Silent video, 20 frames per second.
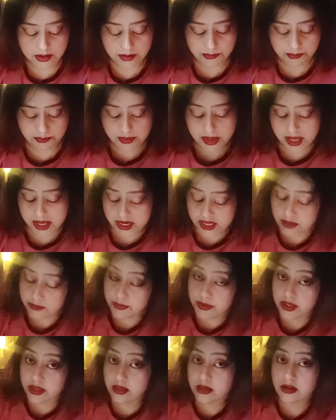May it
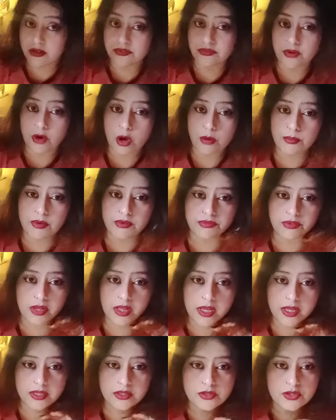be in a form of
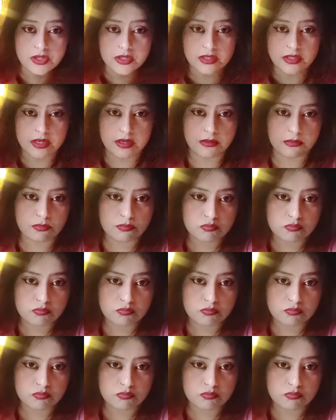like just a